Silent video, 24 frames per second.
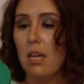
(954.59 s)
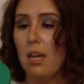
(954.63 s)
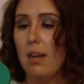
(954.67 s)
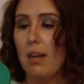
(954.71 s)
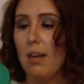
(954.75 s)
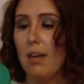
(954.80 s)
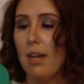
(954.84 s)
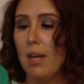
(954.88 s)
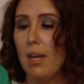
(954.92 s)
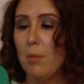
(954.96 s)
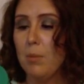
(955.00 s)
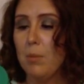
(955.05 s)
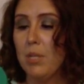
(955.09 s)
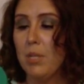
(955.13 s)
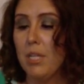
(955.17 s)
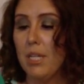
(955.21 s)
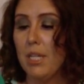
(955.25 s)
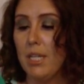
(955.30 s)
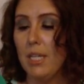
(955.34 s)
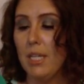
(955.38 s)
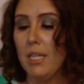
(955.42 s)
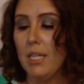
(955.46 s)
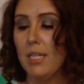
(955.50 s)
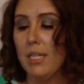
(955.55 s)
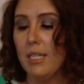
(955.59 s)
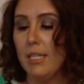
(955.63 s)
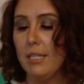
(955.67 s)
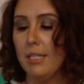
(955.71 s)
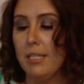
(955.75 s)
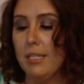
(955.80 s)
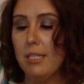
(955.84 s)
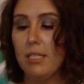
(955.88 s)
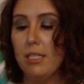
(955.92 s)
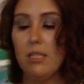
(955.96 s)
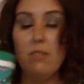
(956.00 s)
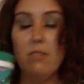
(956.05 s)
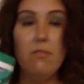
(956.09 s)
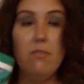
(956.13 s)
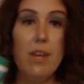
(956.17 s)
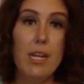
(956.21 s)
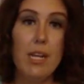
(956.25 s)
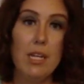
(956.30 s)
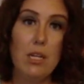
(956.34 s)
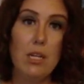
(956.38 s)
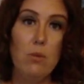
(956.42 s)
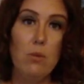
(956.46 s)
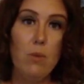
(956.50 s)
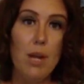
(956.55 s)
Good and Clean
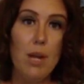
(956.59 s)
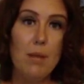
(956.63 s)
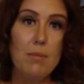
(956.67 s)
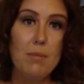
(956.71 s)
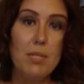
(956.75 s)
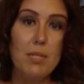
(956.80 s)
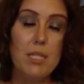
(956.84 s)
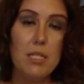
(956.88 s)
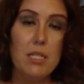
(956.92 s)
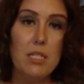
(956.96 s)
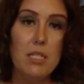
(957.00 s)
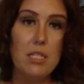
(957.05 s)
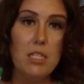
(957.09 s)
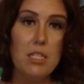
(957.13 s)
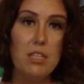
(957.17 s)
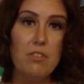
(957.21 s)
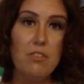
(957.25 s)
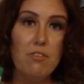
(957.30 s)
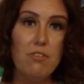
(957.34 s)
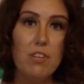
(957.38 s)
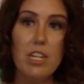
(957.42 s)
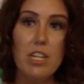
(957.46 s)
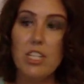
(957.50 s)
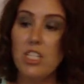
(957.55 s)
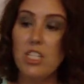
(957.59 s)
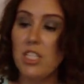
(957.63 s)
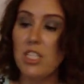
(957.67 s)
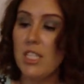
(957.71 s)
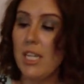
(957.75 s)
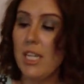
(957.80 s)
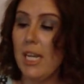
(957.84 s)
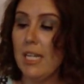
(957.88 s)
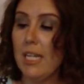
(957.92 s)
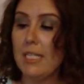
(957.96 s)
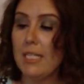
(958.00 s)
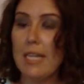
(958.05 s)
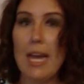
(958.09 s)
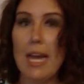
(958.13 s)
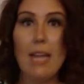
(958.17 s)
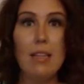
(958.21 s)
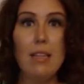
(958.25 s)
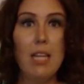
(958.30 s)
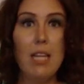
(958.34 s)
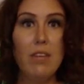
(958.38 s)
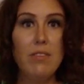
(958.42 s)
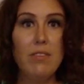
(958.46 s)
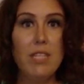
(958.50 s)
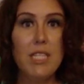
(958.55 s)
Disinfecting Wipes. This is the fresh scent.
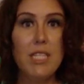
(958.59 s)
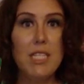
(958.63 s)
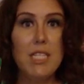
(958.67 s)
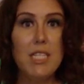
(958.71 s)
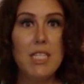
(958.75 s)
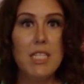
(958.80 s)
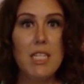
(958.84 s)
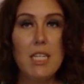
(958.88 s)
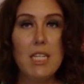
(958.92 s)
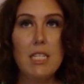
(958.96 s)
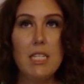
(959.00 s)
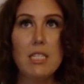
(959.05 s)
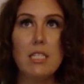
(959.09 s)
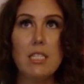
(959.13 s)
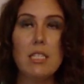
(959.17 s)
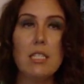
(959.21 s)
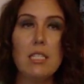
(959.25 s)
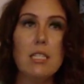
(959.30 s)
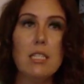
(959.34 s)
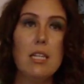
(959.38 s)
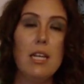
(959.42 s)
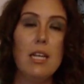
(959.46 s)
I love this scent.